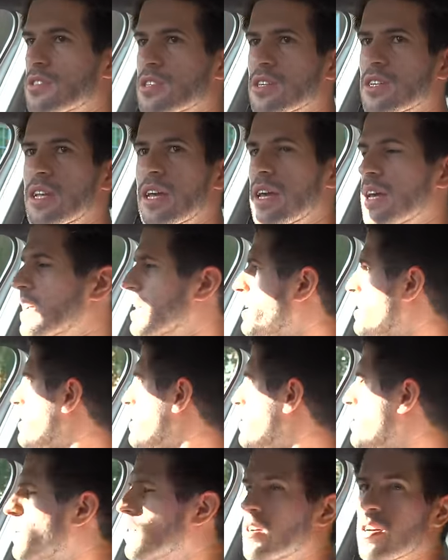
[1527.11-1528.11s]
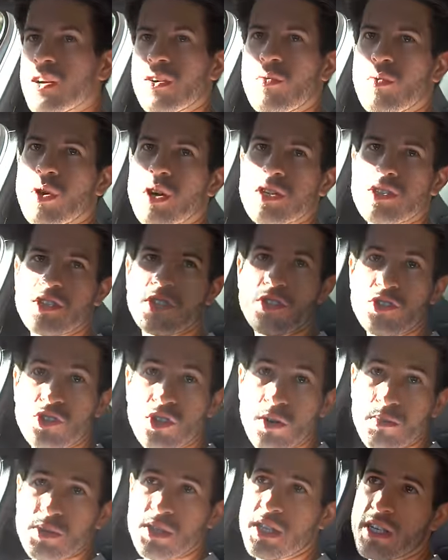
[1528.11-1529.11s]
today was the
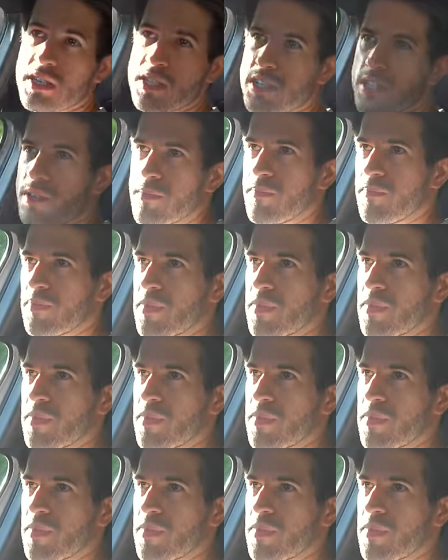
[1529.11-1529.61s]
jobs list.